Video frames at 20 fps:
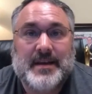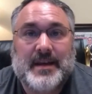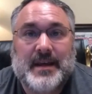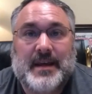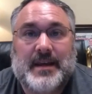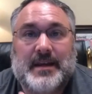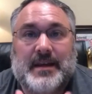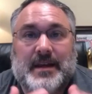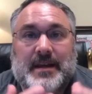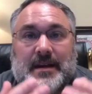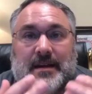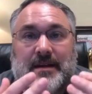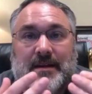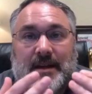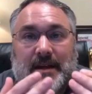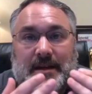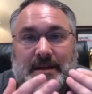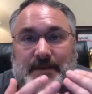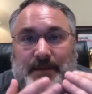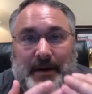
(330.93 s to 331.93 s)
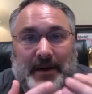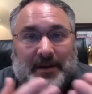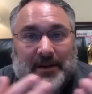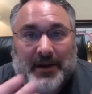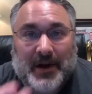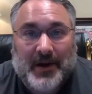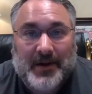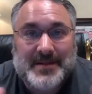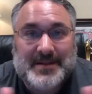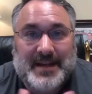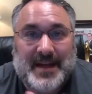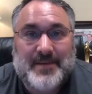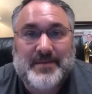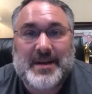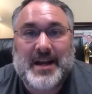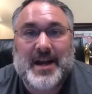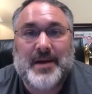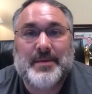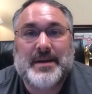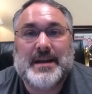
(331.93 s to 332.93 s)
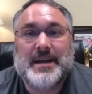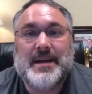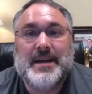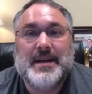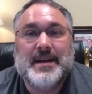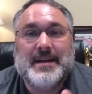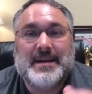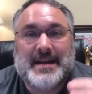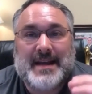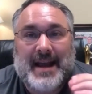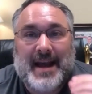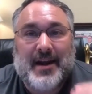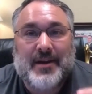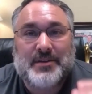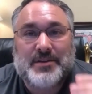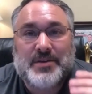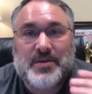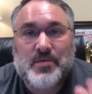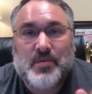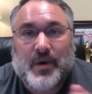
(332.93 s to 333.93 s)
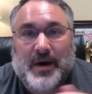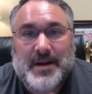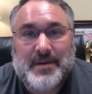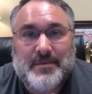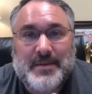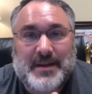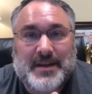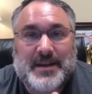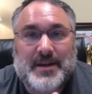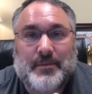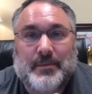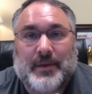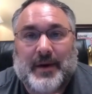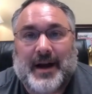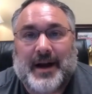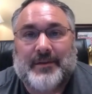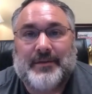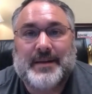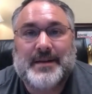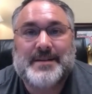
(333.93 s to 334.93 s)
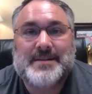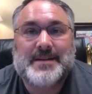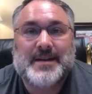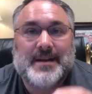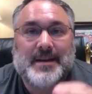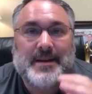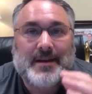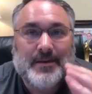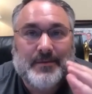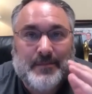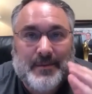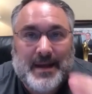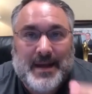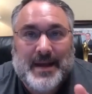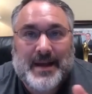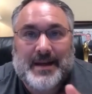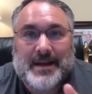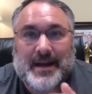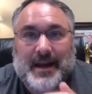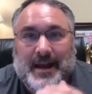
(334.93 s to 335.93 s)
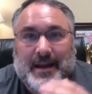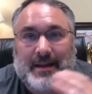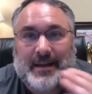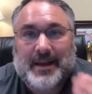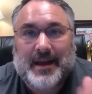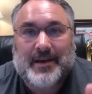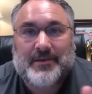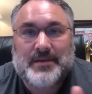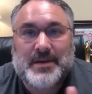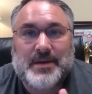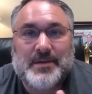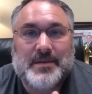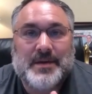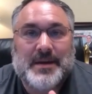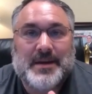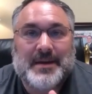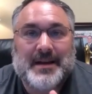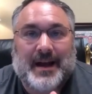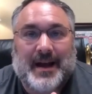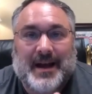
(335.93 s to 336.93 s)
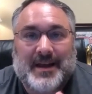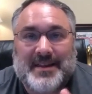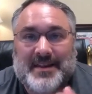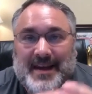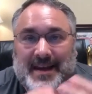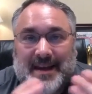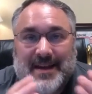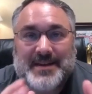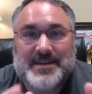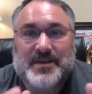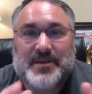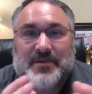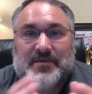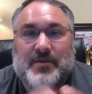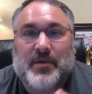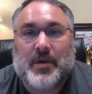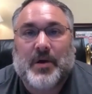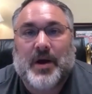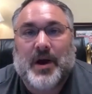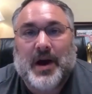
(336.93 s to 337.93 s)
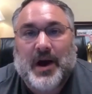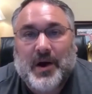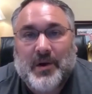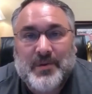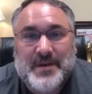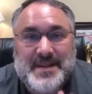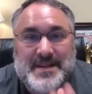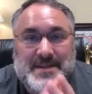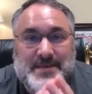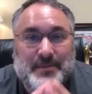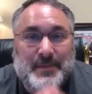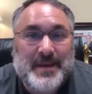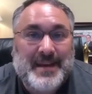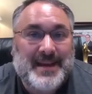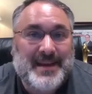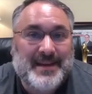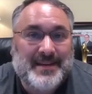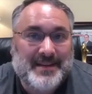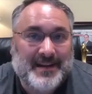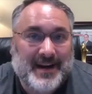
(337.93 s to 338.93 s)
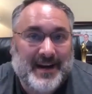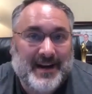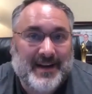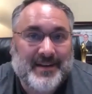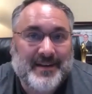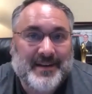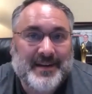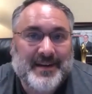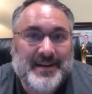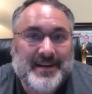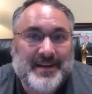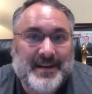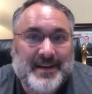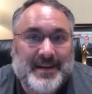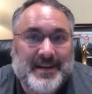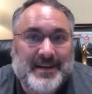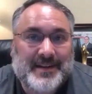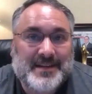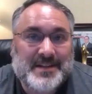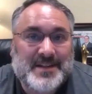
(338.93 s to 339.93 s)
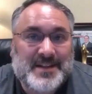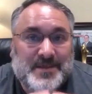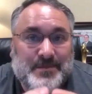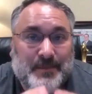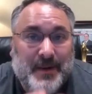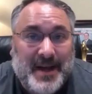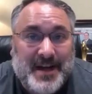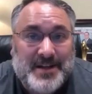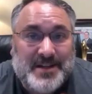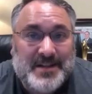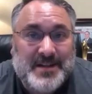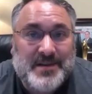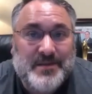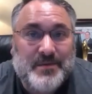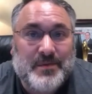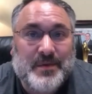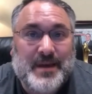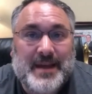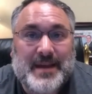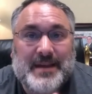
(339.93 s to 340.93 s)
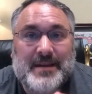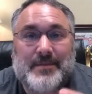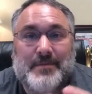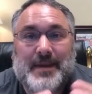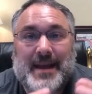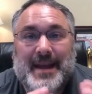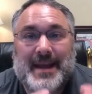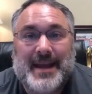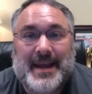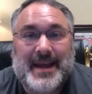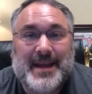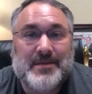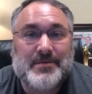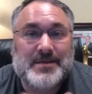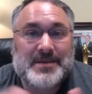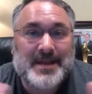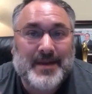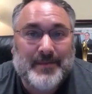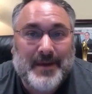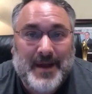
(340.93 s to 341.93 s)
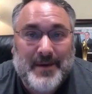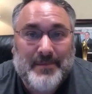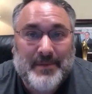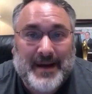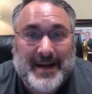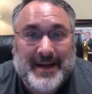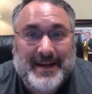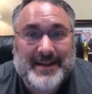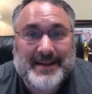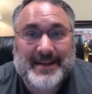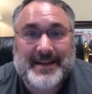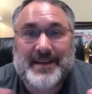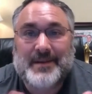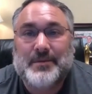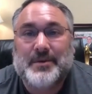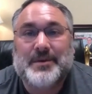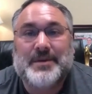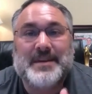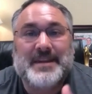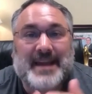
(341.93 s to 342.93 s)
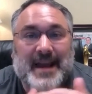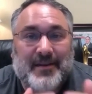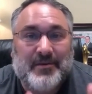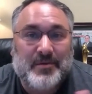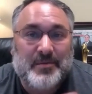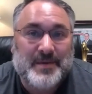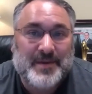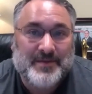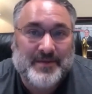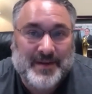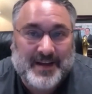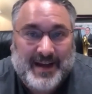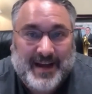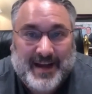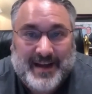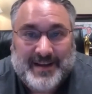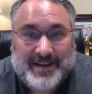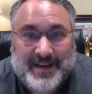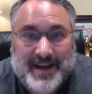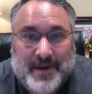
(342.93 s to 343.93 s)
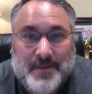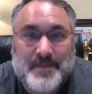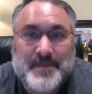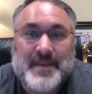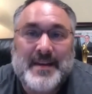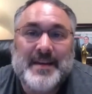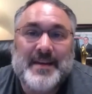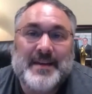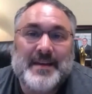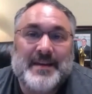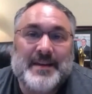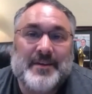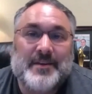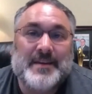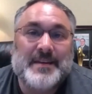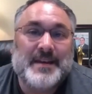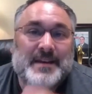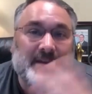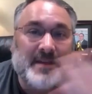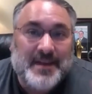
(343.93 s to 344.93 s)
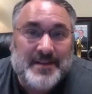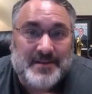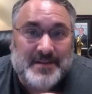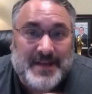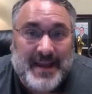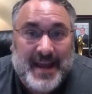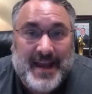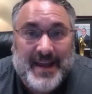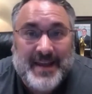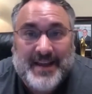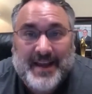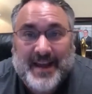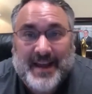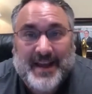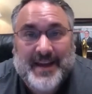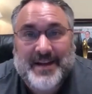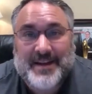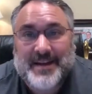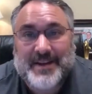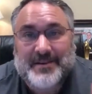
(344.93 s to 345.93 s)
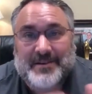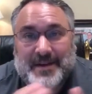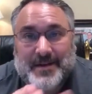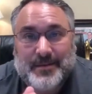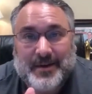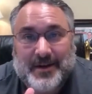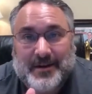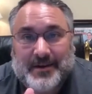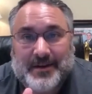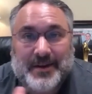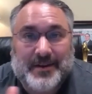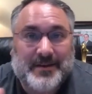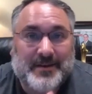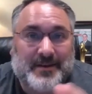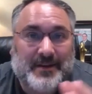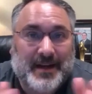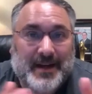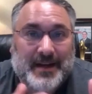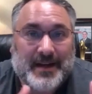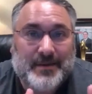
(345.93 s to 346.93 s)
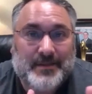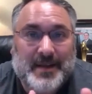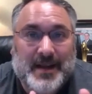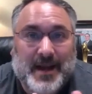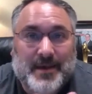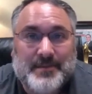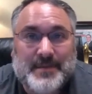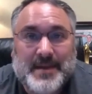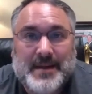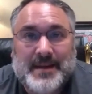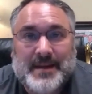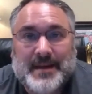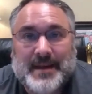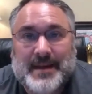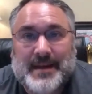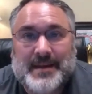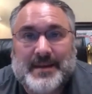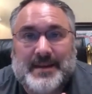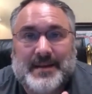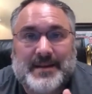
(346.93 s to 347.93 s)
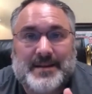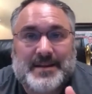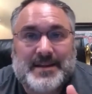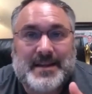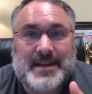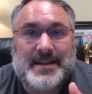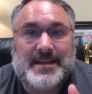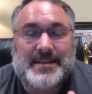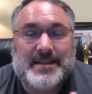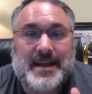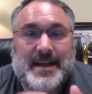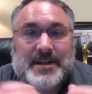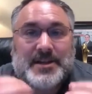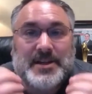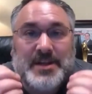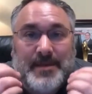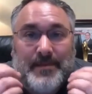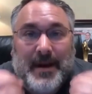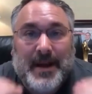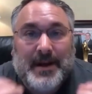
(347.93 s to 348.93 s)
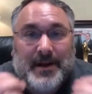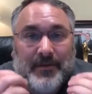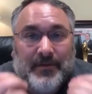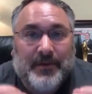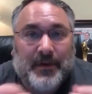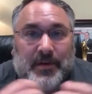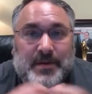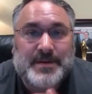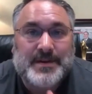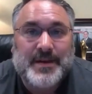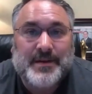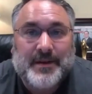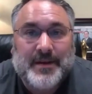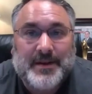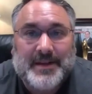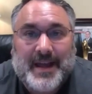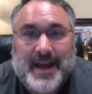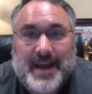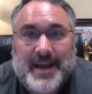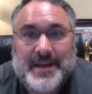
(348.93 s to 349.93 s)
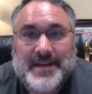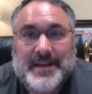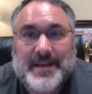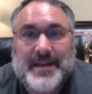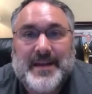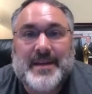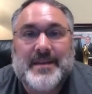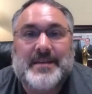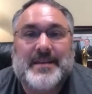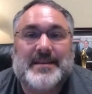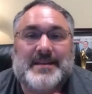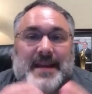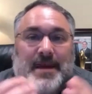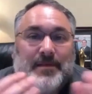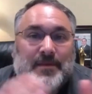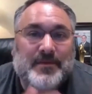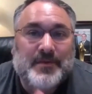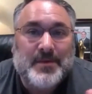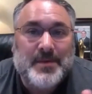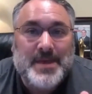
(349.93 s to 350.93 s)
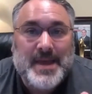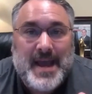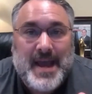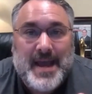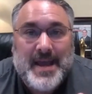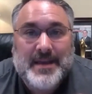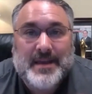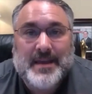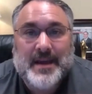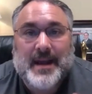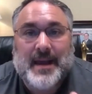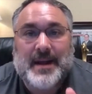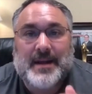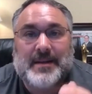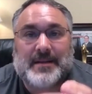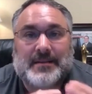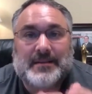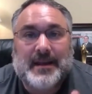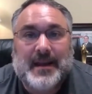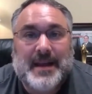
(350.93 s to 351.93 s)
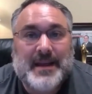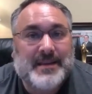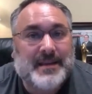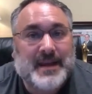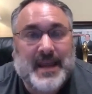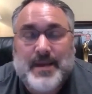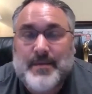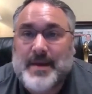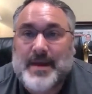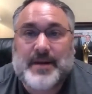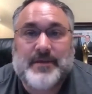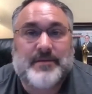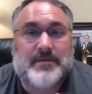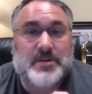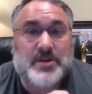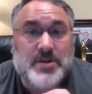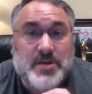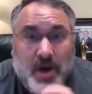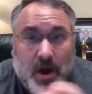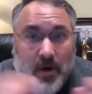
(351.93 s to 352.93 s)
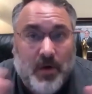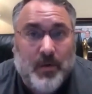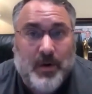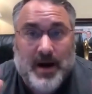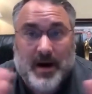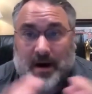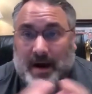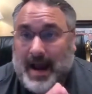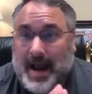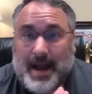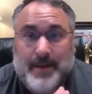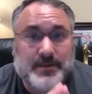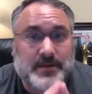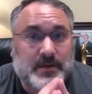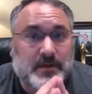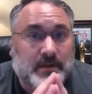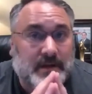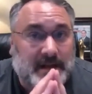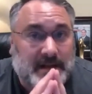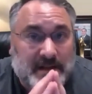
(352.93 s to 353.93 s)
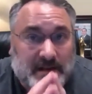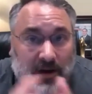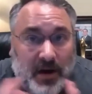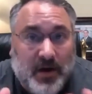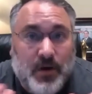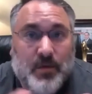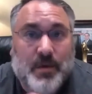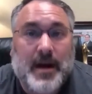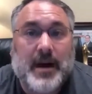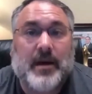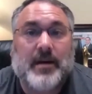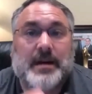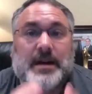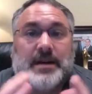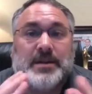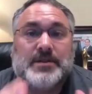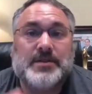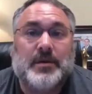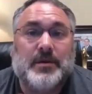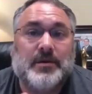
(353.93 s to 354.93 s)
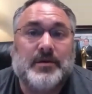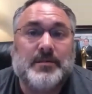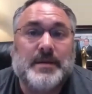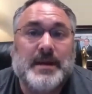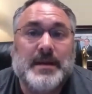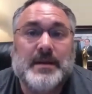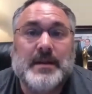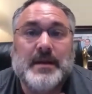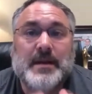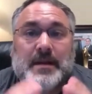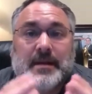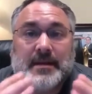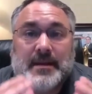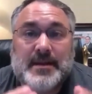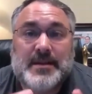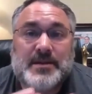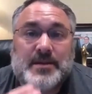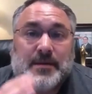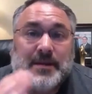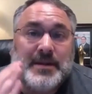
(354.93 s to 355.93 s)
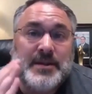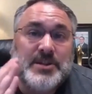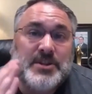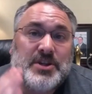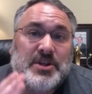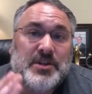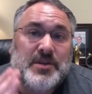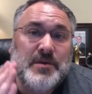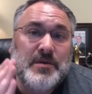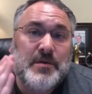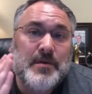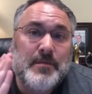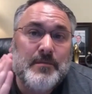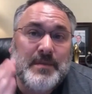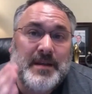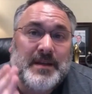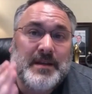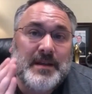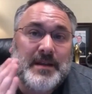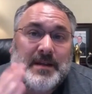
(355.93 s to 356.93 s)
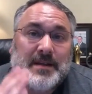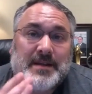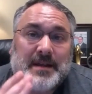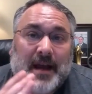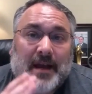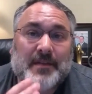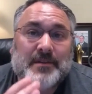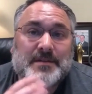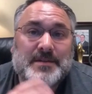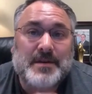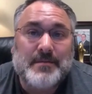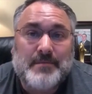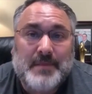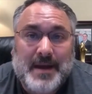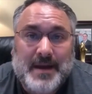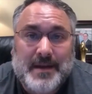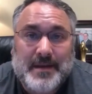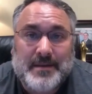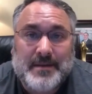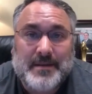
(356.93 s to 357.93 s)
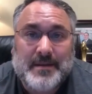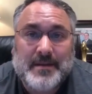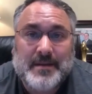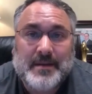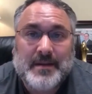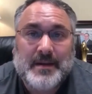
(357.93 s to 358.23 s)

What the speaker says: And it's been a long time coming now to 1 million profits. Man, I love you. Thanks for always being there. And especially when my head was up my butt, it will never be forgotten. Now, and then the other day I got another email, another client hit me up and she said she made her first sale online. The day before that, I had a client that came out of nowhere, absolutely nowhere. And he told me that he's doing $2 million a month.